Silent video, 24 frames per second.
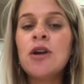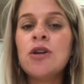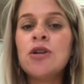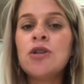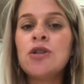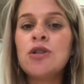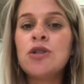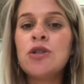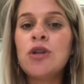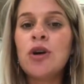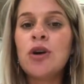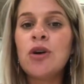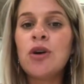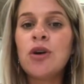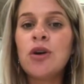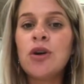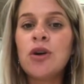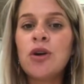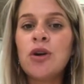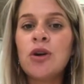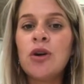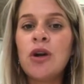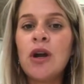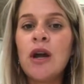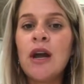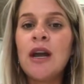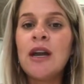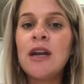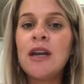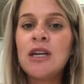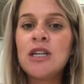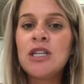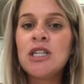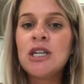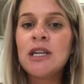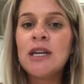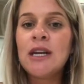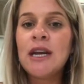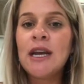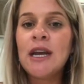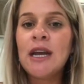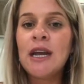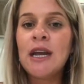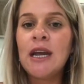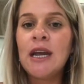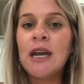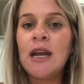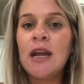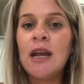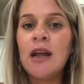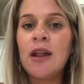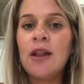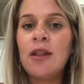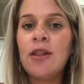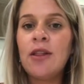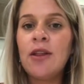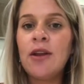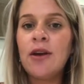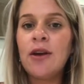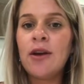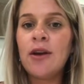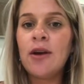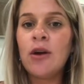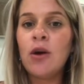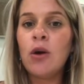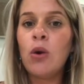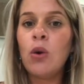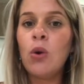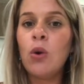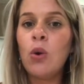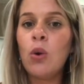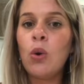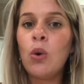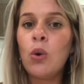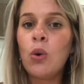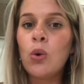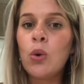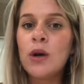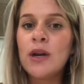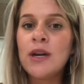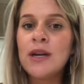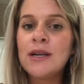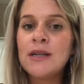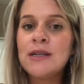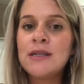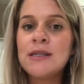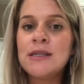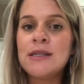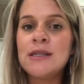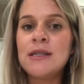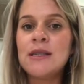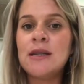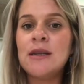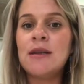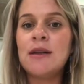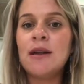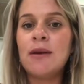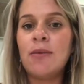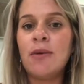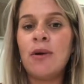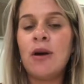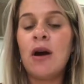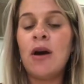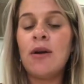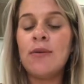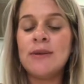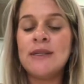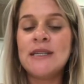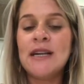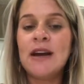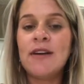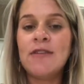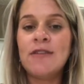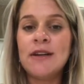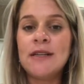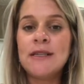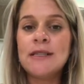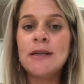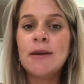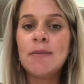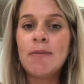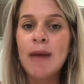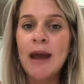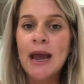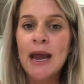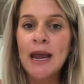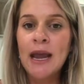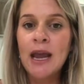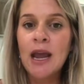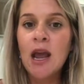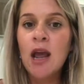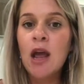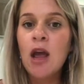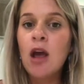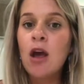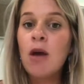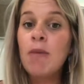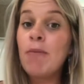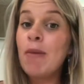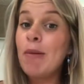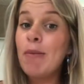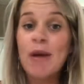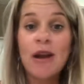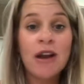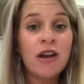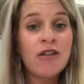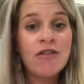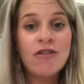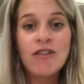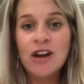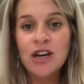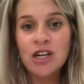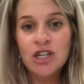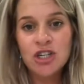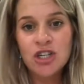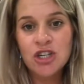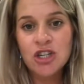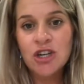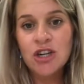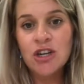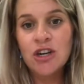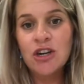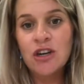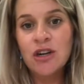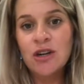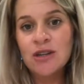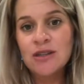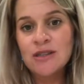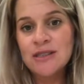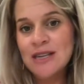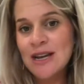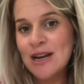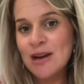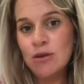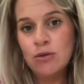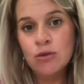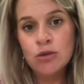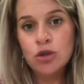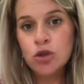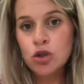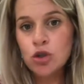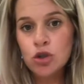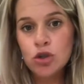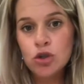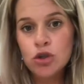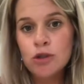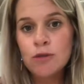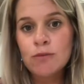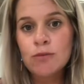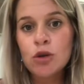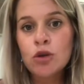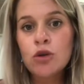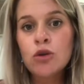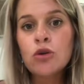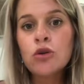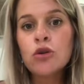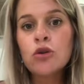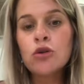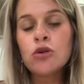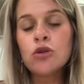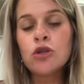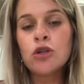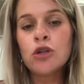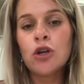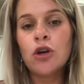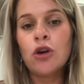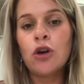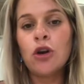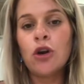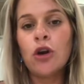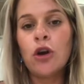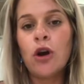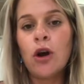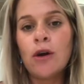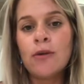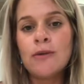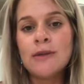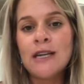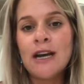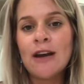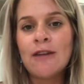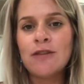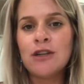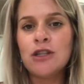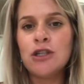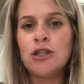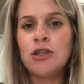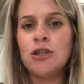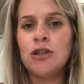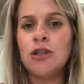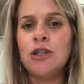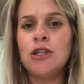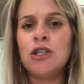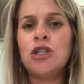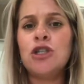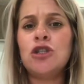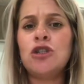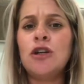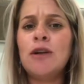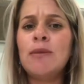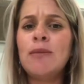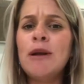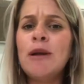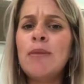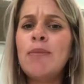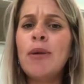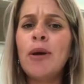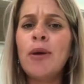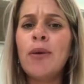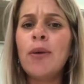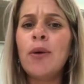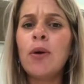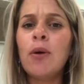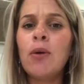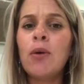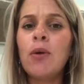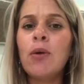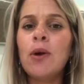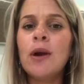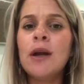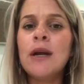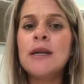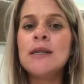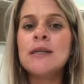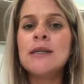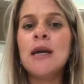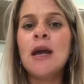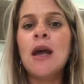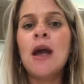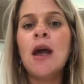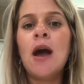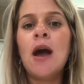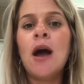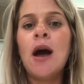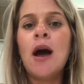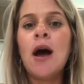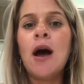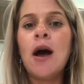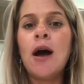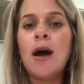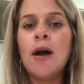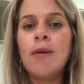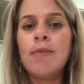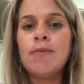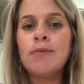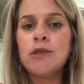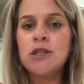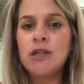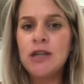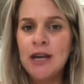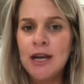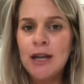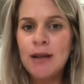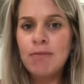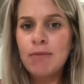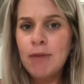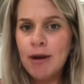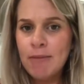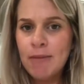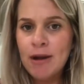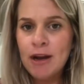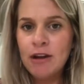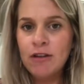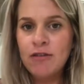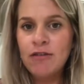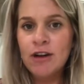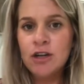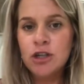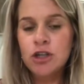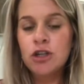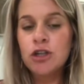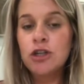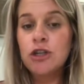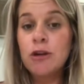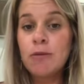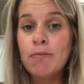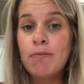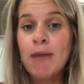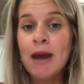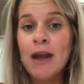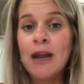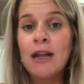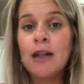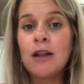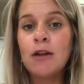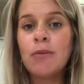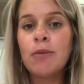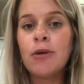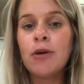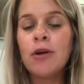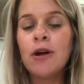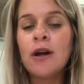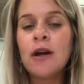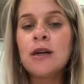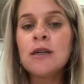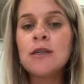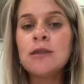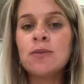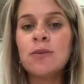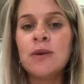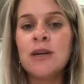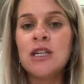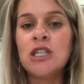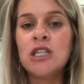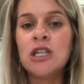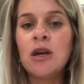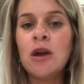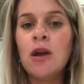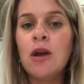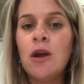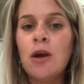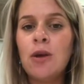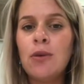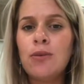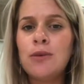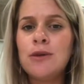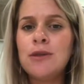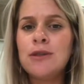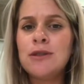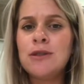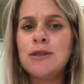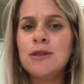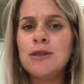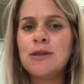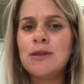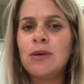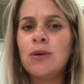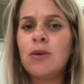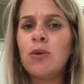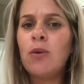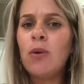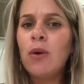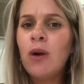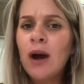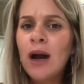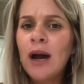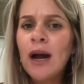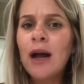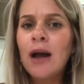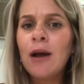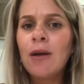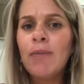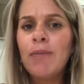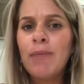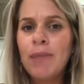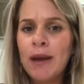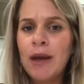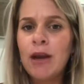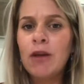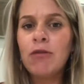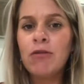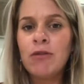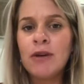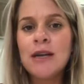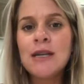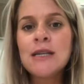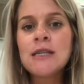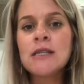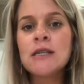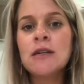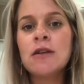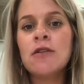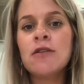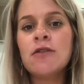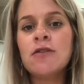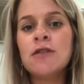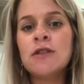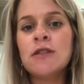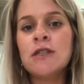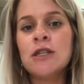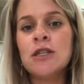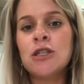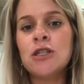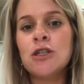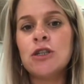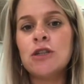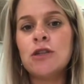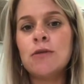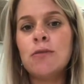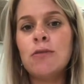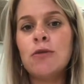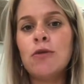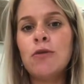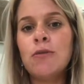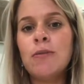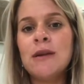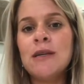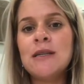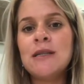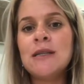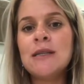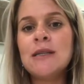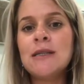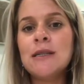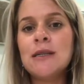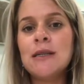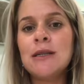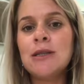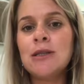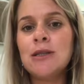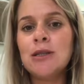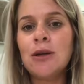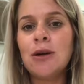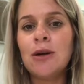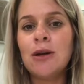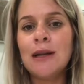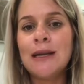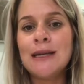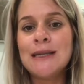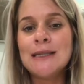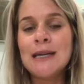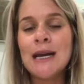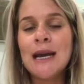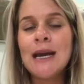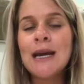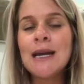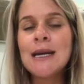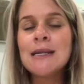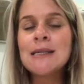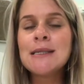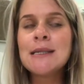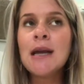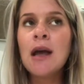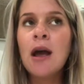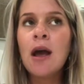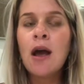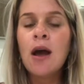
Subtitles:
So initially the orders that I was having to make, my manufacturer said it was too small, so I was having to do extremely bulk orders to get my manufacturer to make the product, which was quite a big risk for such a small business in its early days.